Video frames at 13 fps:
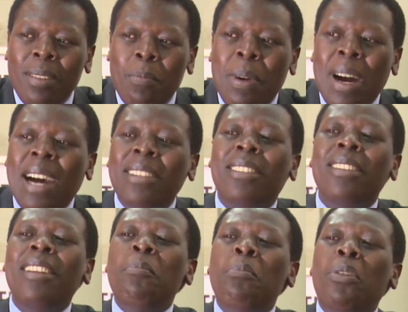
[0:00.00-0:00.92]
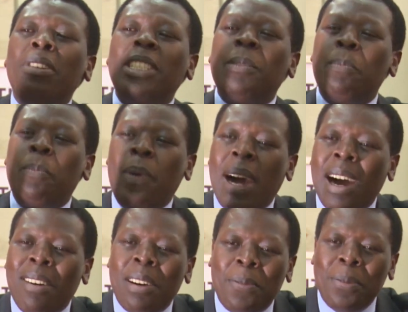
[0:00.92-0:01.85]
But the most
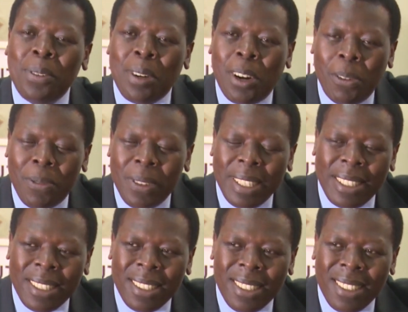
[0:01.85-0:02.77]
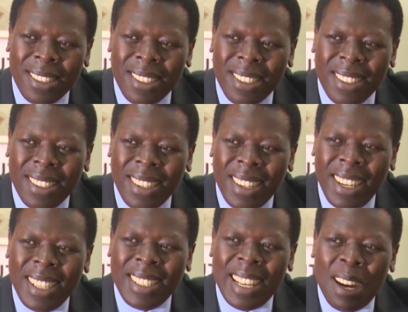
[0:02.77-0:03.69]
powerful office
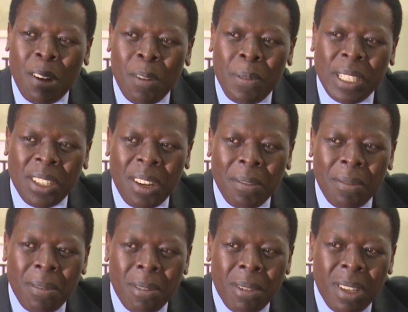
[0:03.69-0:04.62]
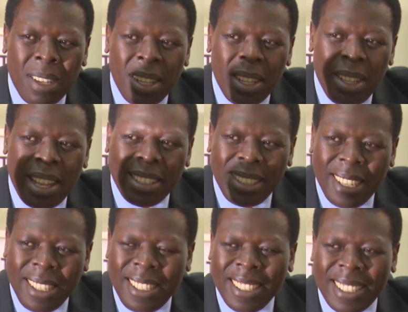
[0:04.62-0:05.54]
is the office of the
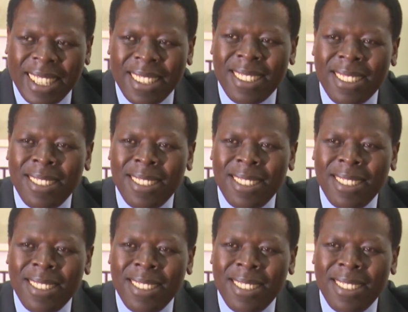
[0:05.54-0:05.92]
citizen.